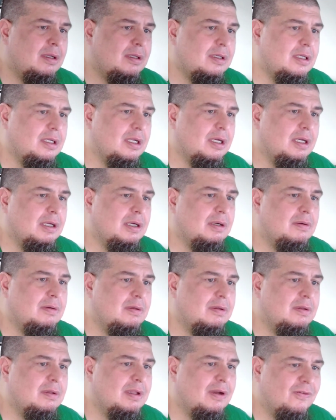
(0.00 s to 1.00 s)

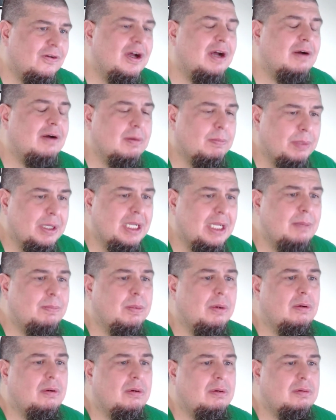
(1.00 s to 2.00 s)
They're fought with
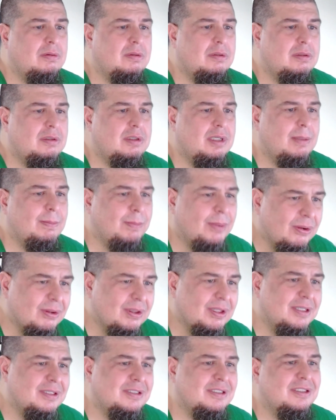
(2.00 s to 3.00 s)
people and
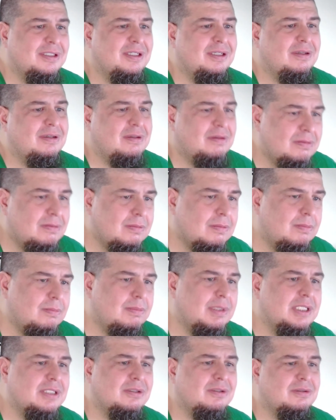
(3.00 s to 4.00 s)
bullets and
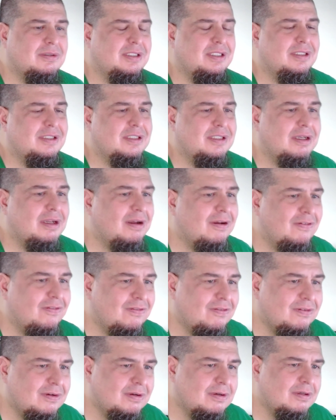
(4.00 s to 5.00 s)
missiles and stuff
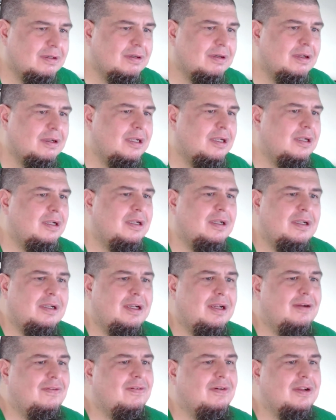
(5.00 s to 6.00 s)

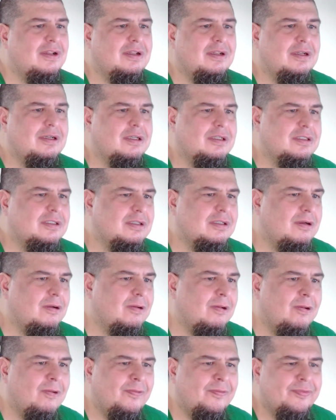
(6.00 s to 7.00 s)
and everything. So,
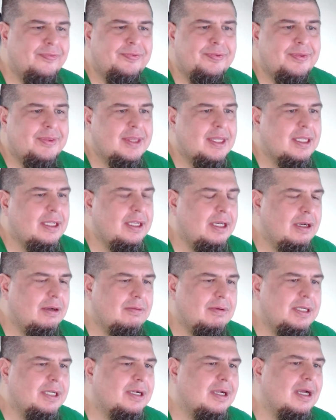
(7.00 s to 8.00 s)

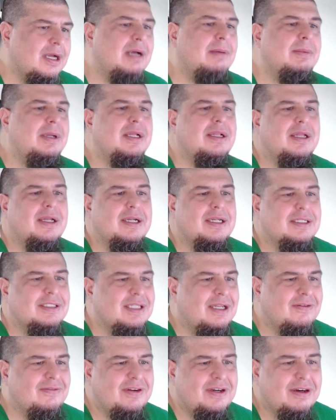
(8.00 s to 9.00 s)
when you comment like it's
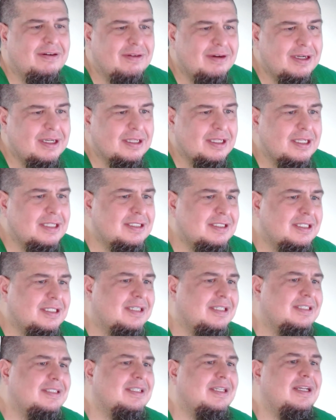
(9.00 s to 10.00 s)
not very realistic,
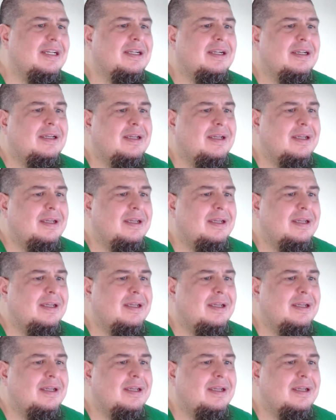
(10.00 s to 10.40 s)
it's like,